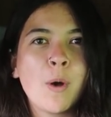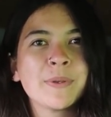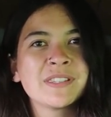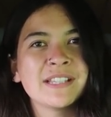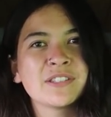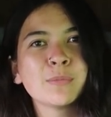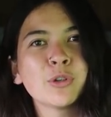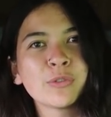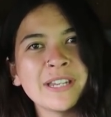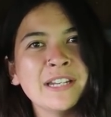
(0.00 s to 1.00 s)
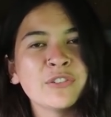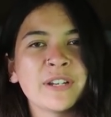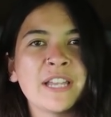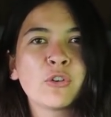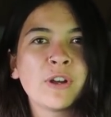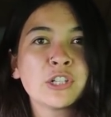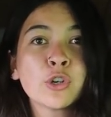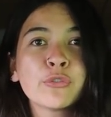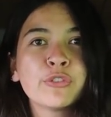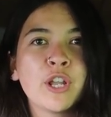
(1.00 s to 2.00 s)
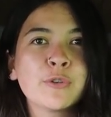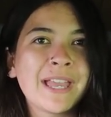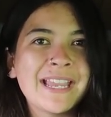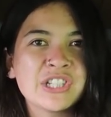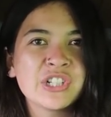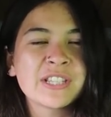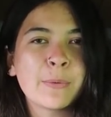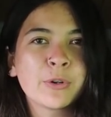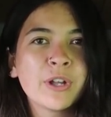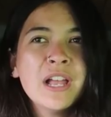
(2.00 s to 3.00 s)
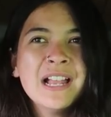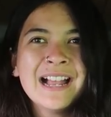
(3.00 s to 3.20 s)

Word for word: opposite some greenery, or I'd look for locations that were